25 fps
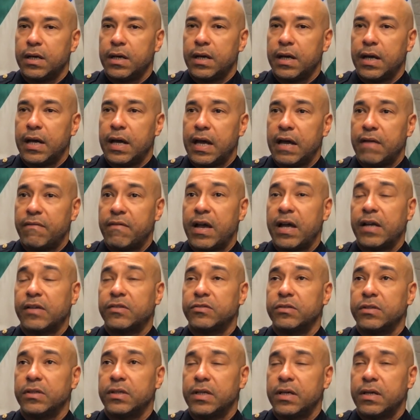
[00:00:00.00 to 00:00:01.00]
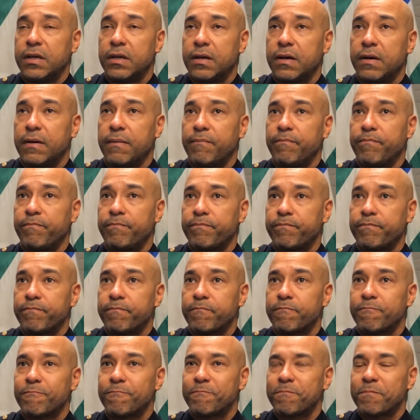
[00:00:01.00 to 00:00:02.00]
I have actually,
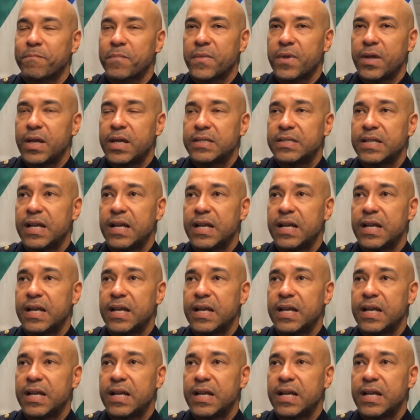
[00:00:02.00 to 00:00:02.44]
as